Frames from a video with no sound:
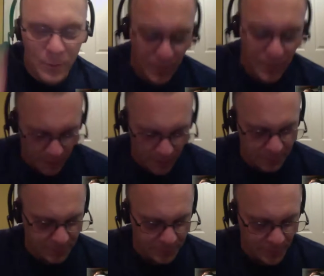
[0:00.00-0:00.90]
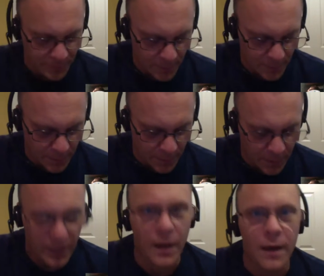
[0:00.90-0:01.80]
but
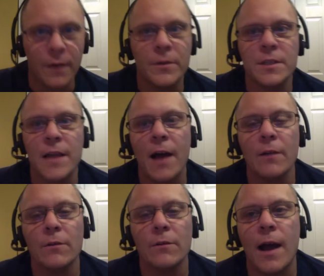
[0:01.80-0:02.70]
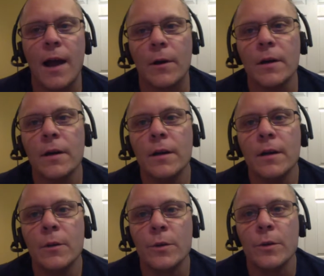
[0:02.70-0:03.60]
the Soundflower,
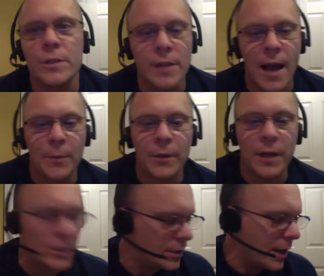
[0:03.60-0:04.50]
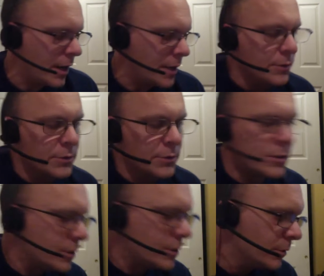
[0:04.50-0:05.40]
which is the application that I use
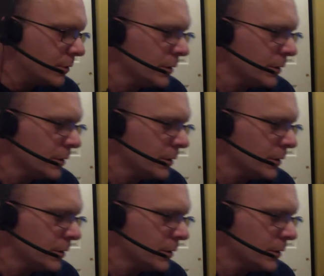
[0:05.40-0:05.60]
to